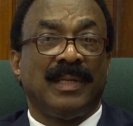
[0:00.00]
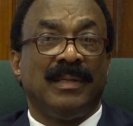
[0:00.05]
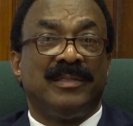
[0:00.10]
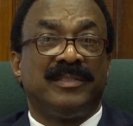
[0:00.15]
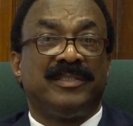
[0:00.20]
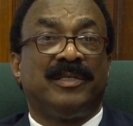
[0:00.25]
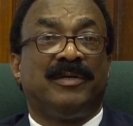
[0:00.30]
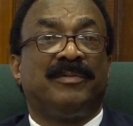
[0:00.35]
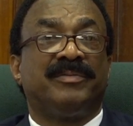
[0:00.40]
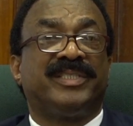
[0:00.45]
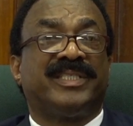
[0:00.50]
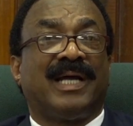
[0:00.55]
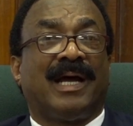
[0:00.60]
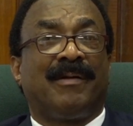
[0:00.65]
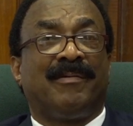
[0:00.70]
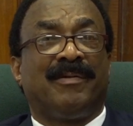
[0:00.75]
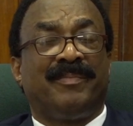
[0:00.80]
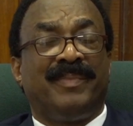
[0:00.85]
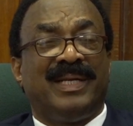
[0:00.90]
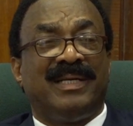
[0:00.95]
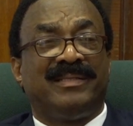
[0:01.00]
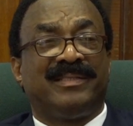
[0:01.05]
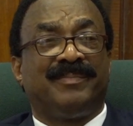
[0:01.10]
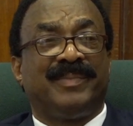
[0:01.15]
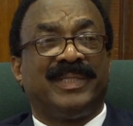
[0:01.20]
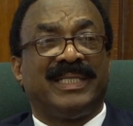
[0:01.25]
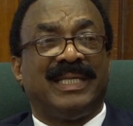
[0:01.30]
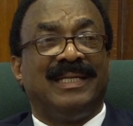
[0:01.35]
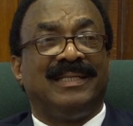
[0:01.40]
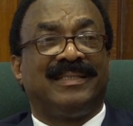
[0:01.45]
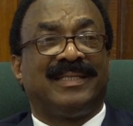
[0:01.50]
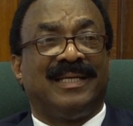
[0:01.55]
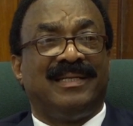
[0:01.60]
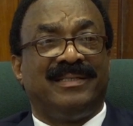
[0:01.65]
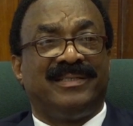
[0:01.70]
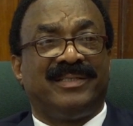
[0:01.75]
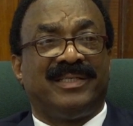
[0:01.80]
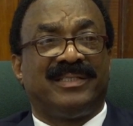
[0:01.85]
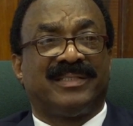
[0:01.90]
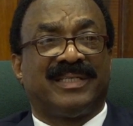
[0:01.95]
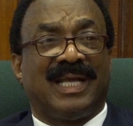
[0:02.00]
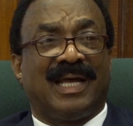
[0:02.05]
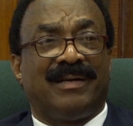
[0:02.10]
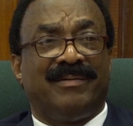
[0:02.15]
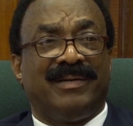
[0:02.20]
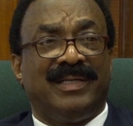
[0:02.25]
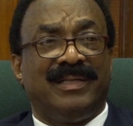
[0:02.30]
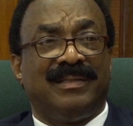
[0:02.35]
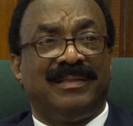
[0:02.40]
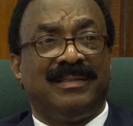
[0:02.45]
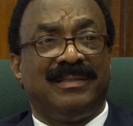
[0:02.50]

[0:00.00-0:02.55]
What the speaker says: So SARA Bill is about intelligence gathering?